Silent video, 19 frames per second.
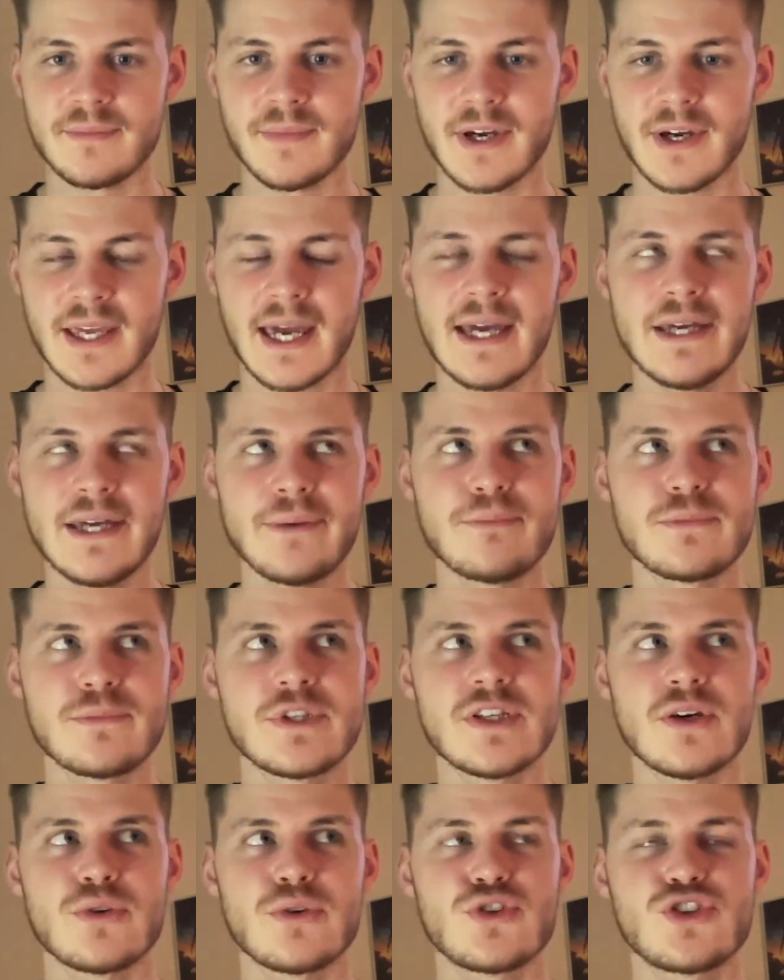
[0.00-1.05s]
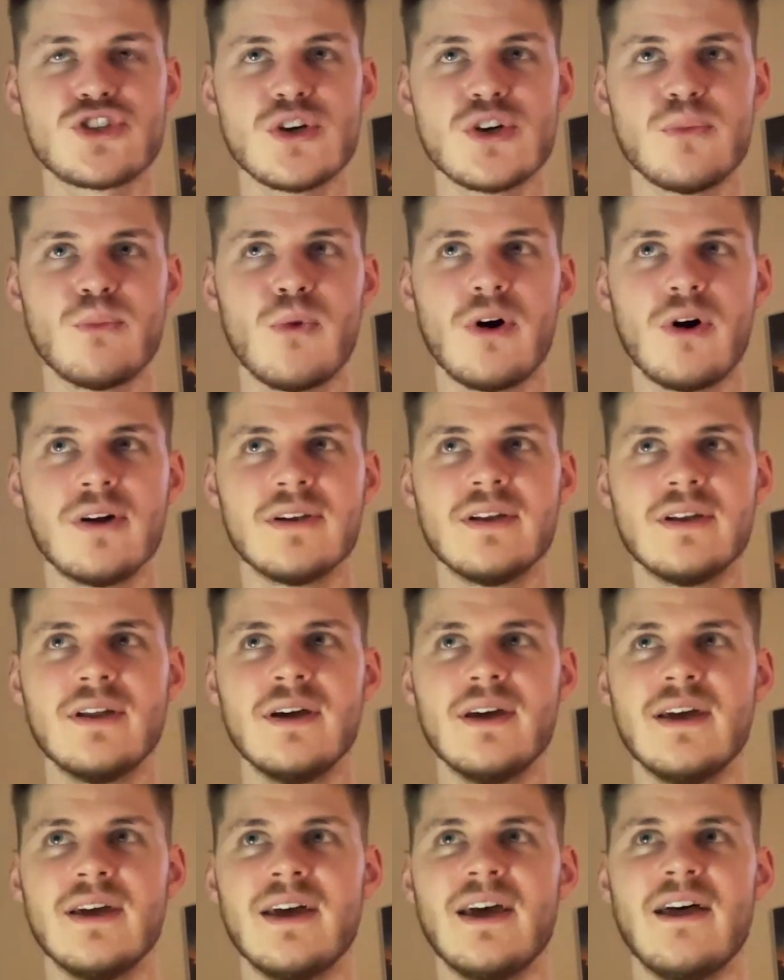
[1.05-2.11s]
Okay, so someone
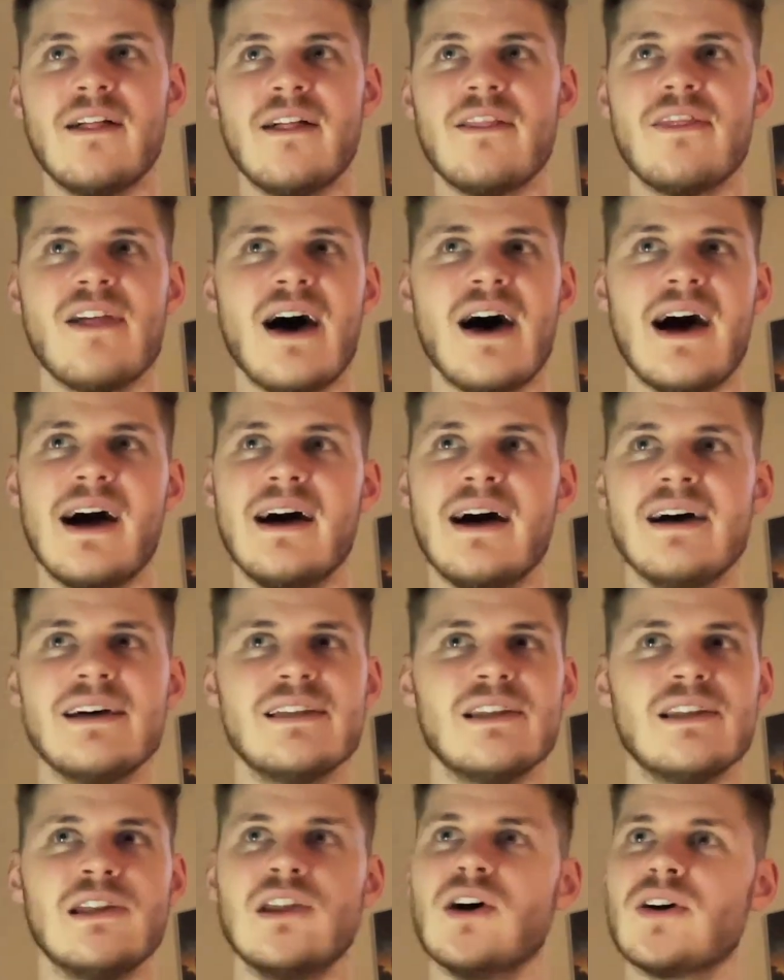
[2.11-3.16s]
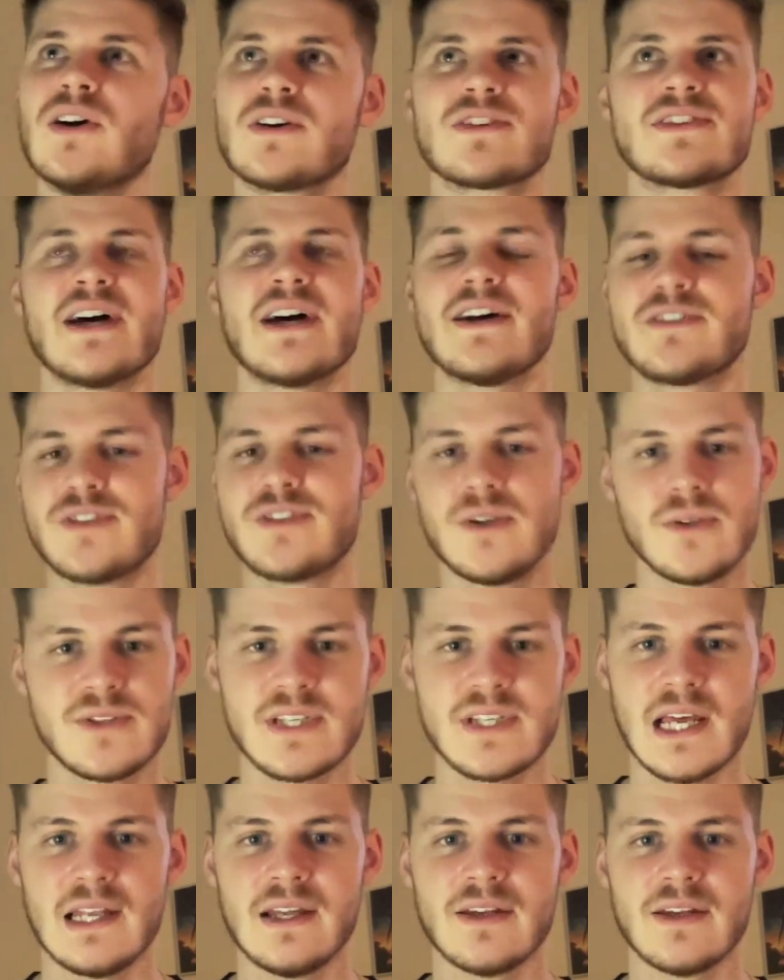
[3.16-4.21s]
that looks at 2
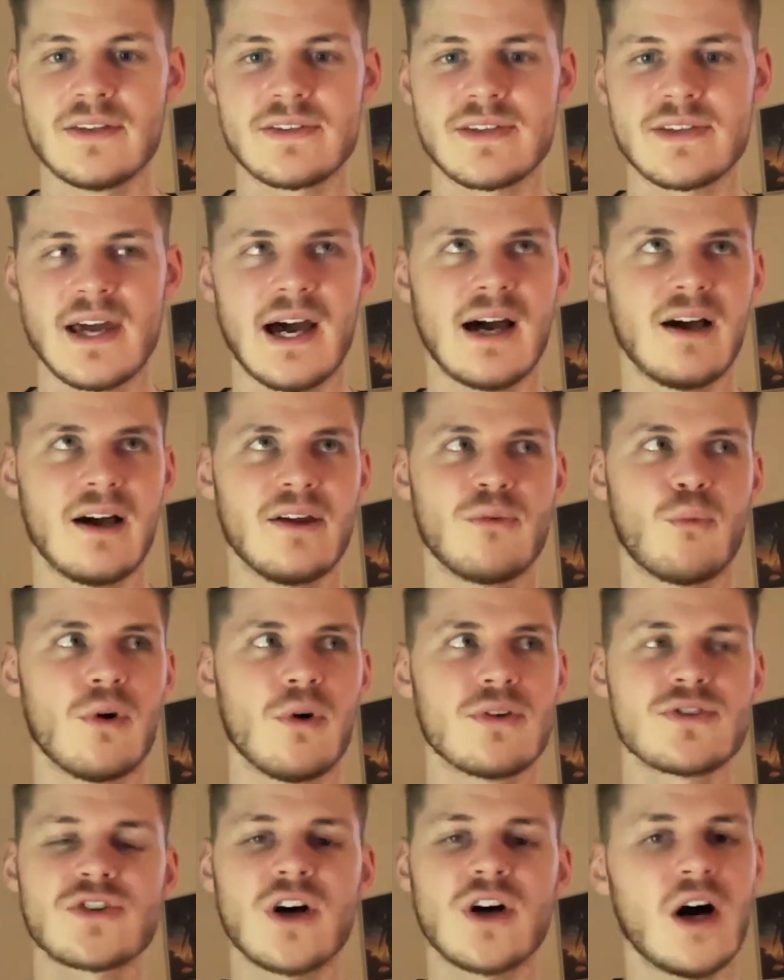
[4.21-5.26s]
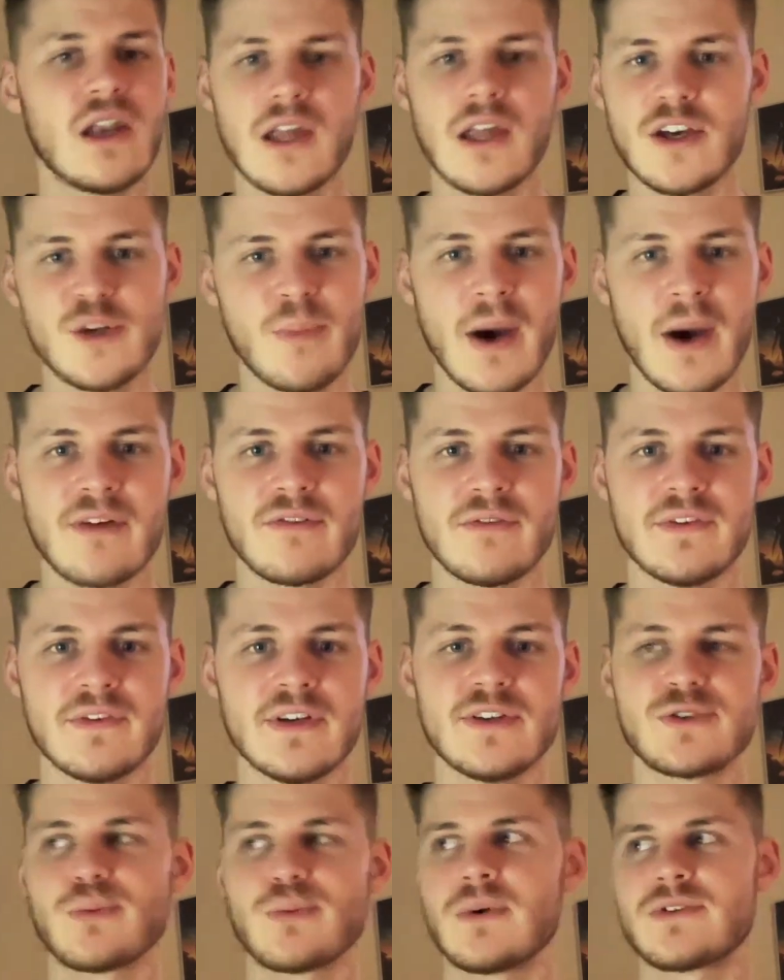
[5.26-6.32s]
sellers and one's got a load of bad
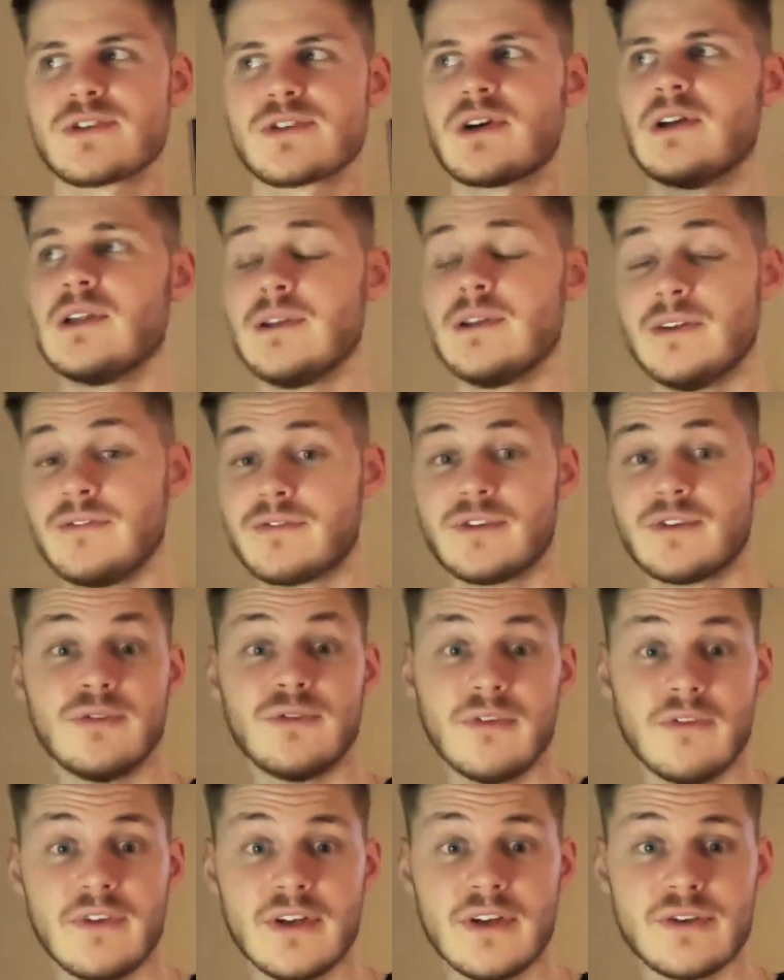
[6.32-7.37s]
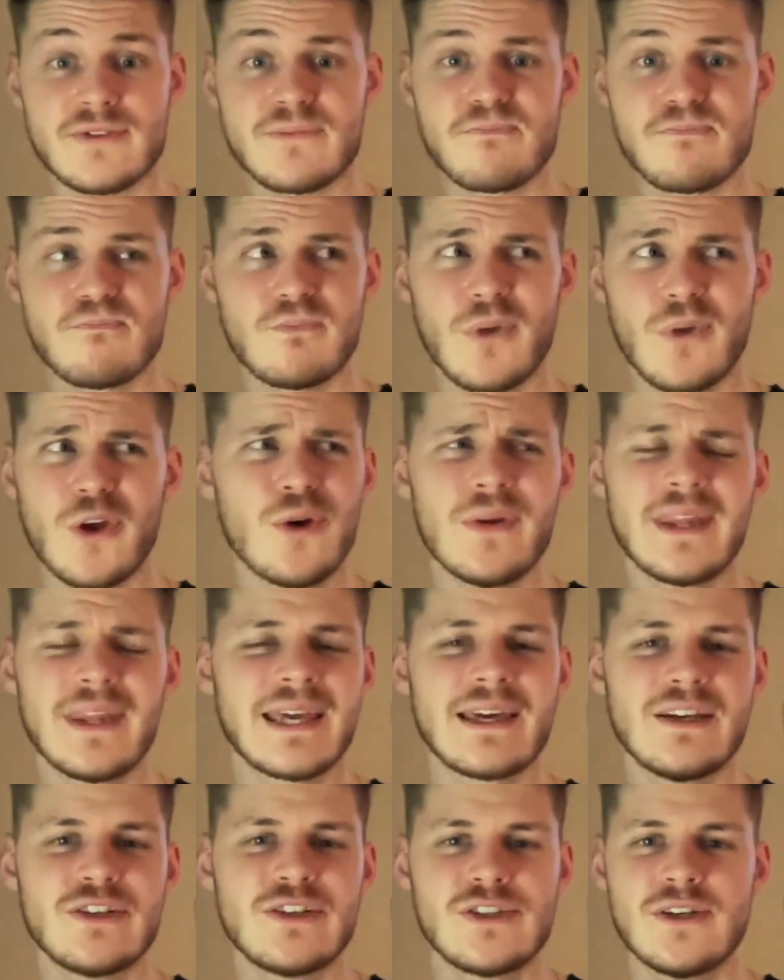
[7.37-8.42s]
reviews, one's got a load of good reviews, who are they
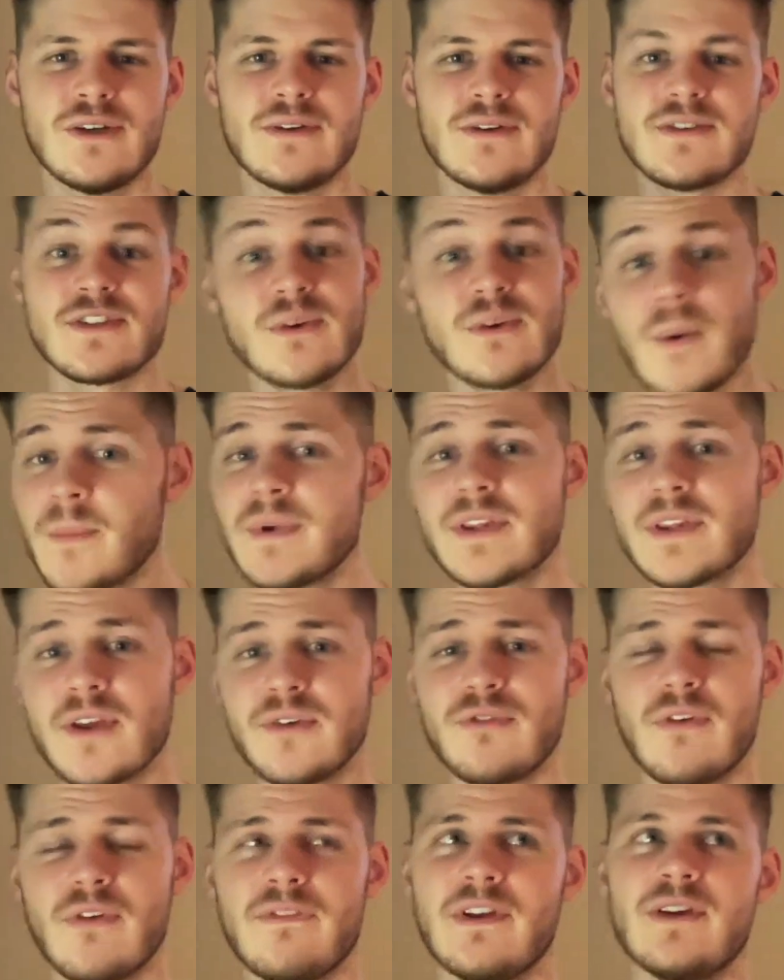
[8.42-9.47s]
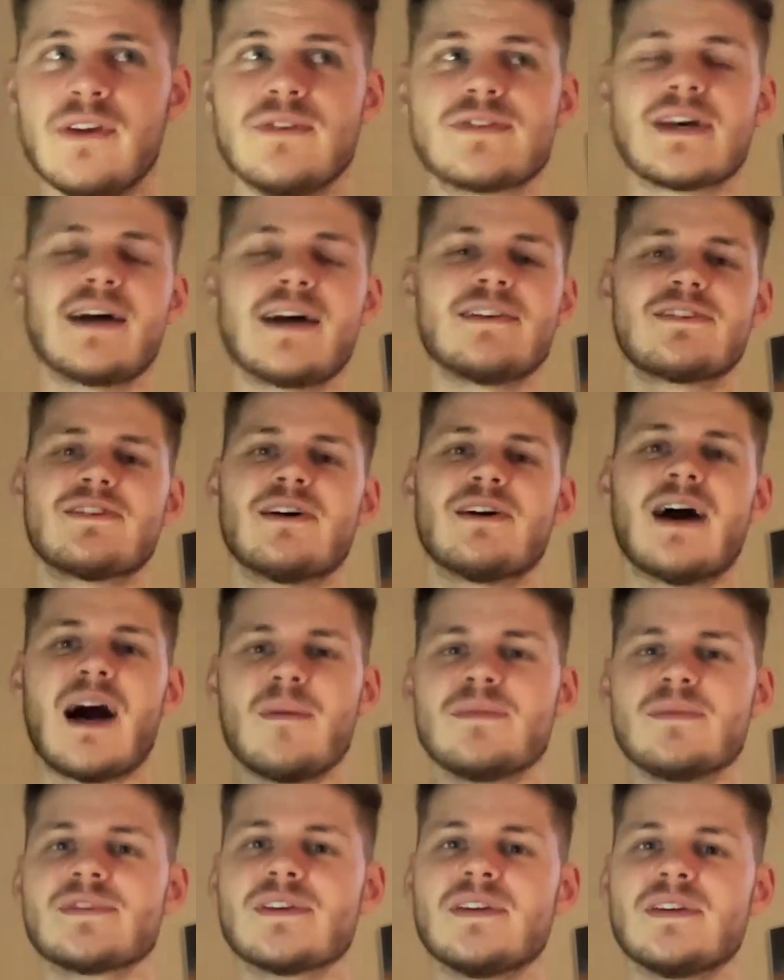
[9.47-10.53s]
going to choose? The one with good reviews. And so
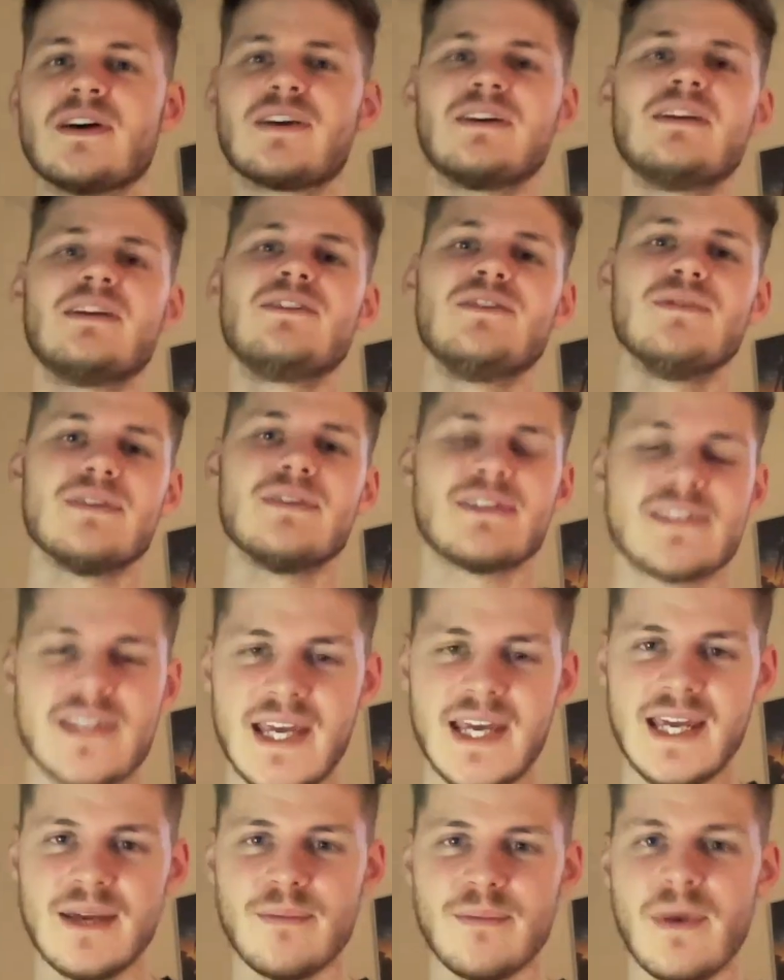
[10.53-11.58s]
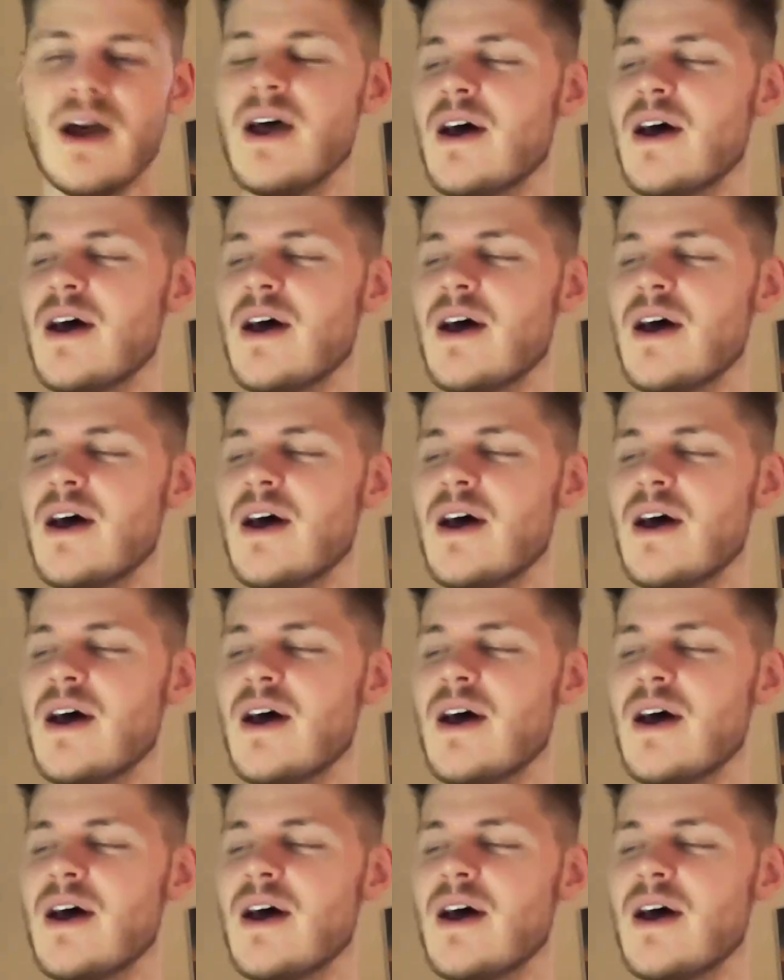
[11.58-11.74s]
Amazon are going to do the same.